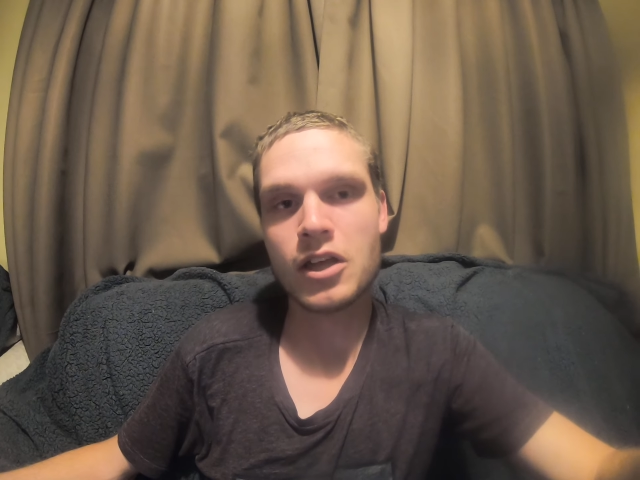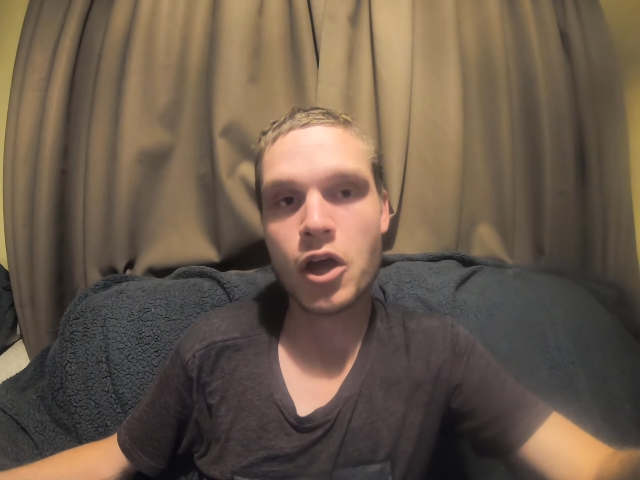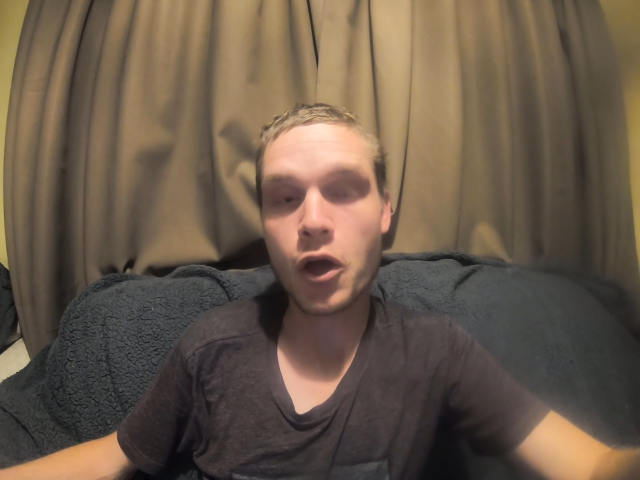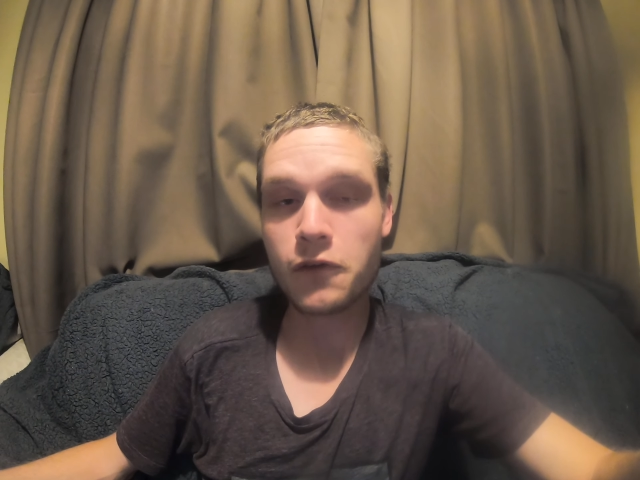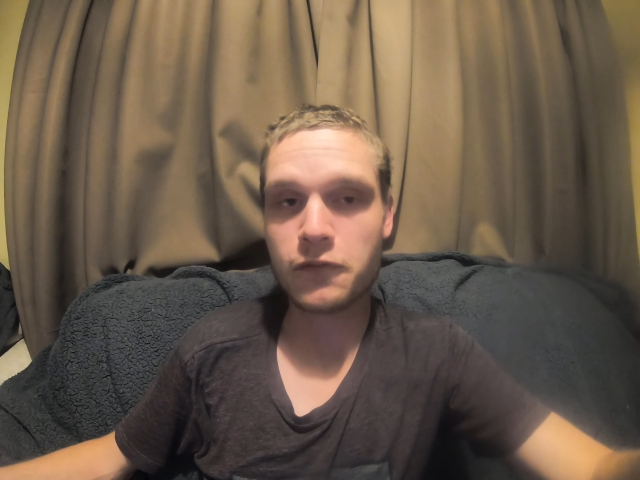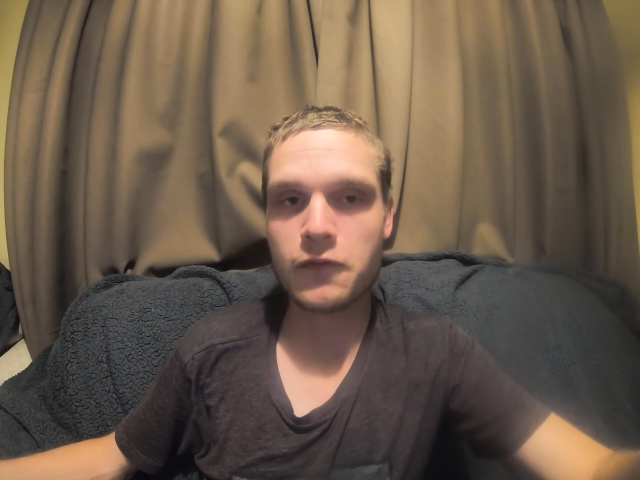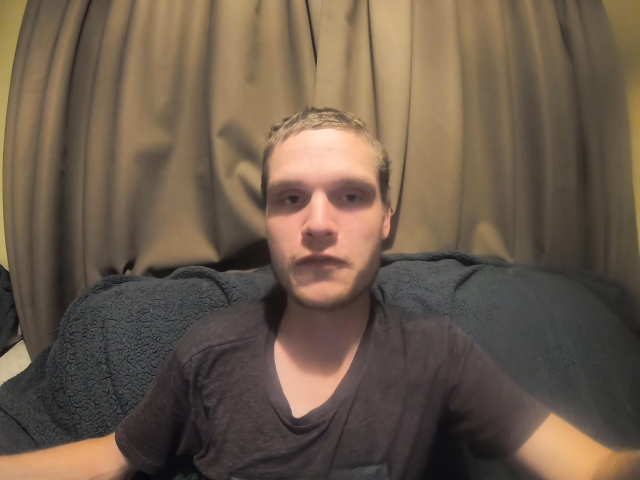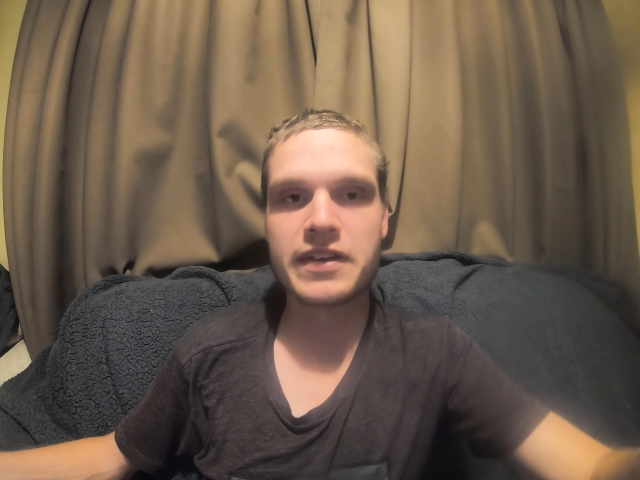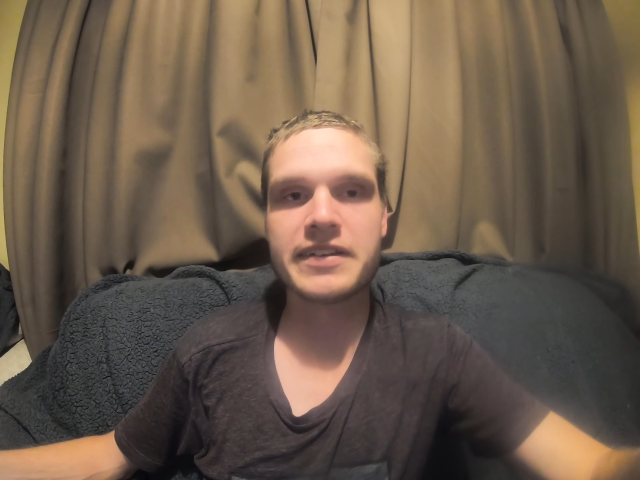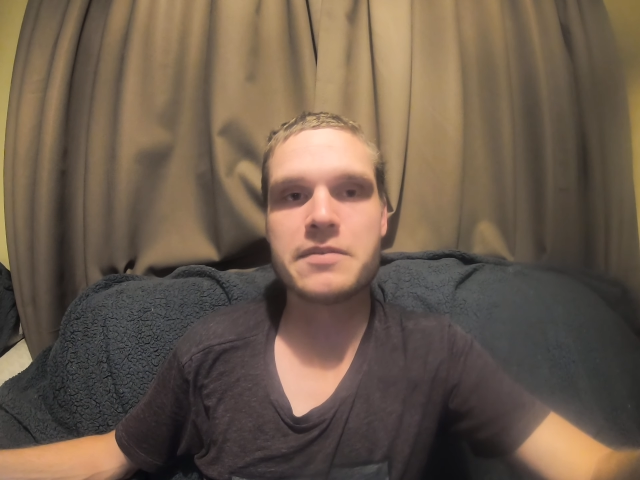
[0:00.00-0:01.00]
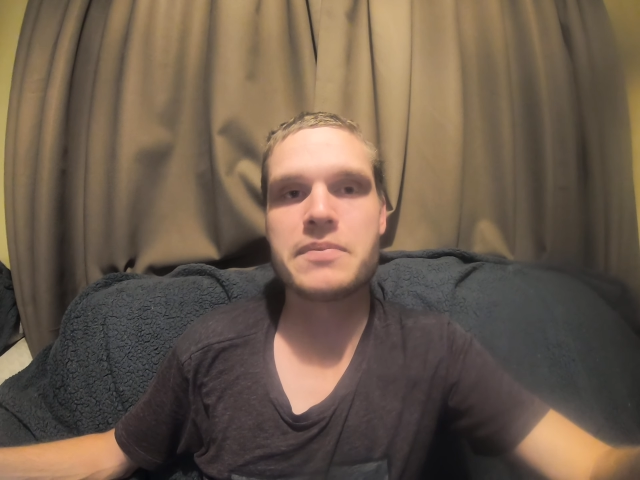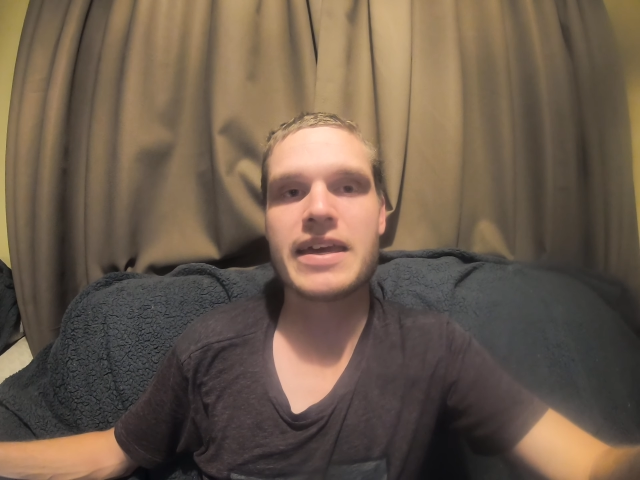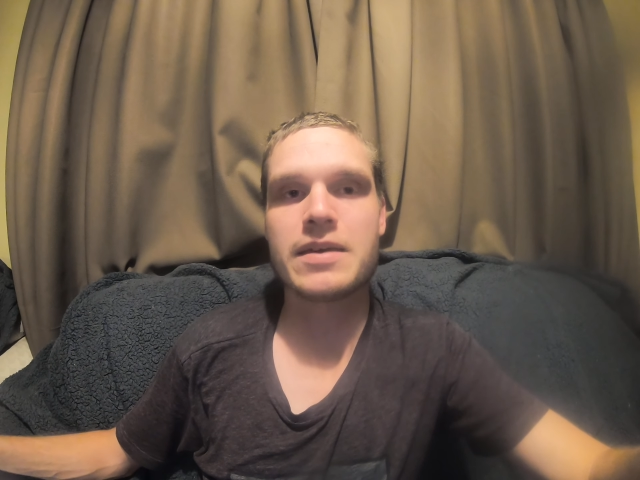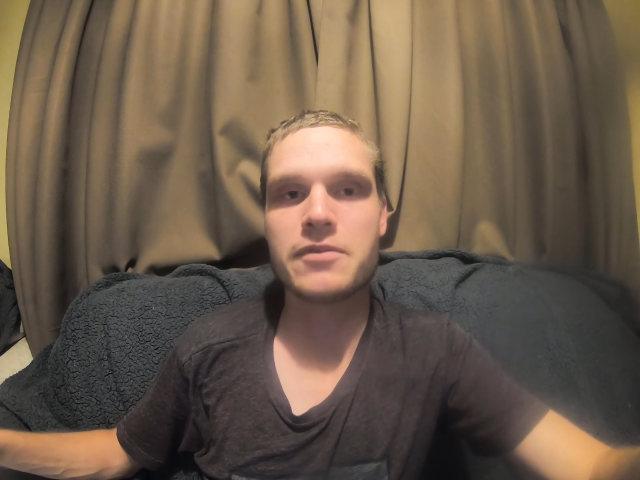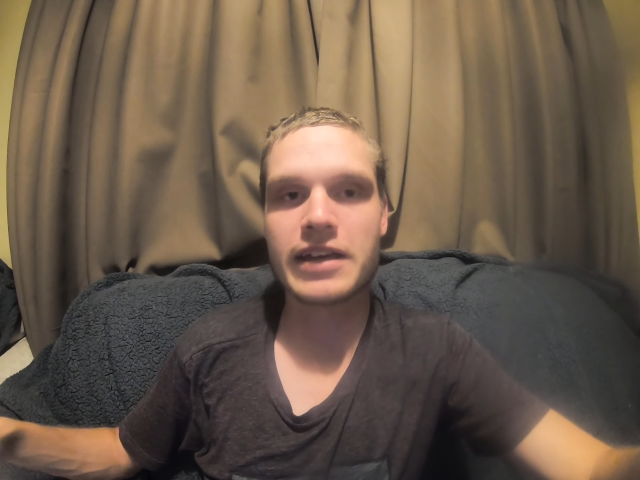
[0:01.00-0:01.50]
hopeful thing than
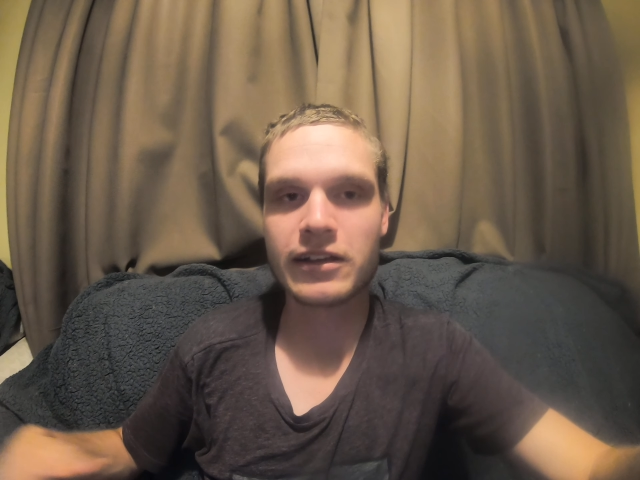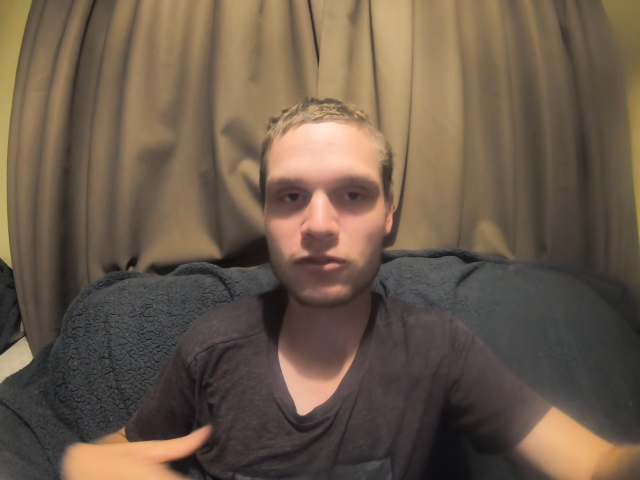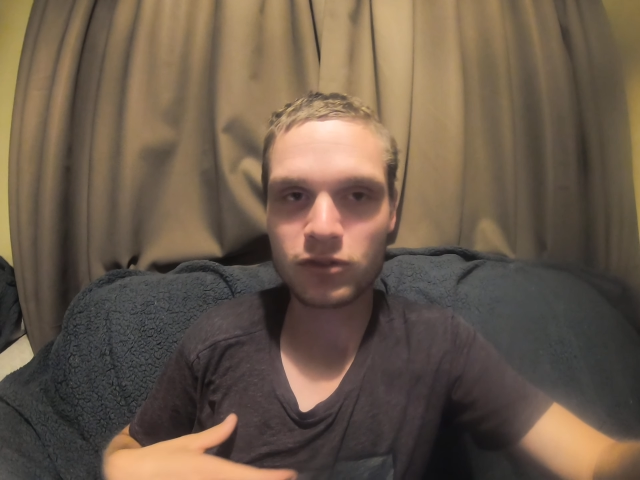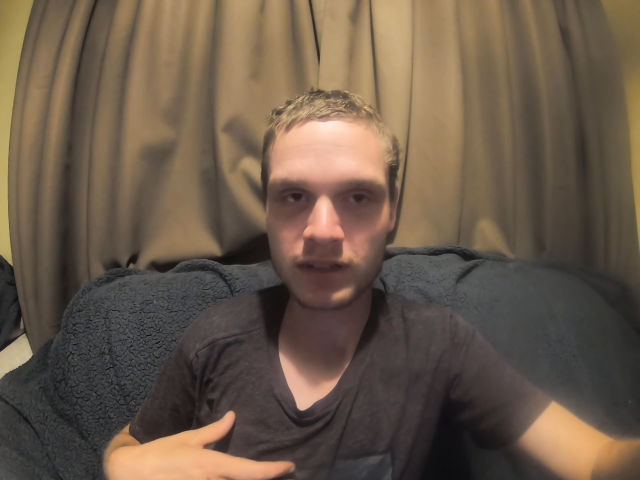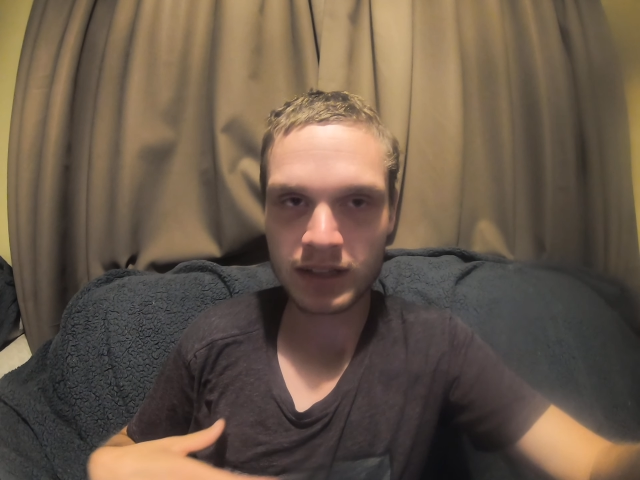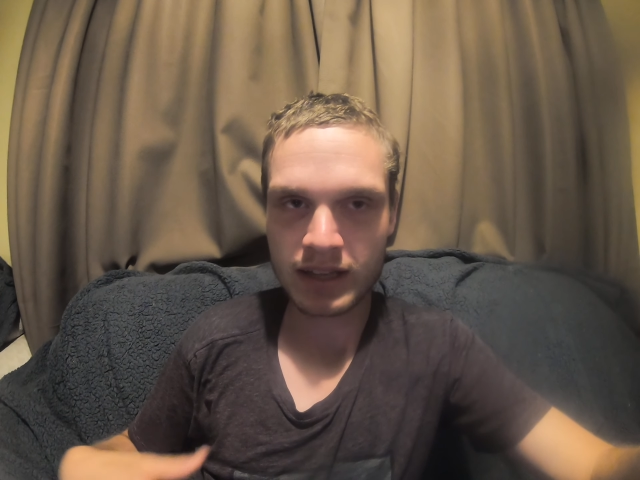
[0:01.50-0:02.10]
backing my country.